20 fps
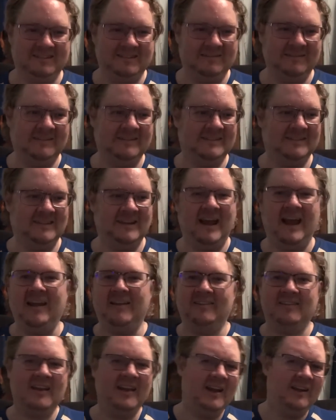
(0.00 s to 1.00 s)
She she
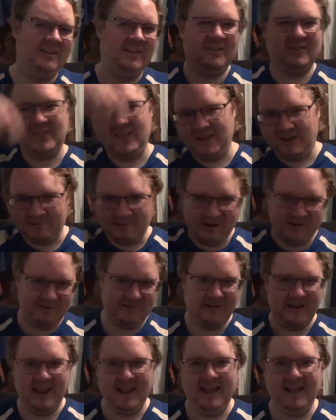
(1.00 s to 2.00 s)
has this thing around
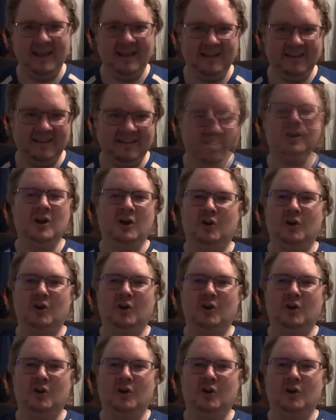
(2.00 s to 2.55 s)
her head.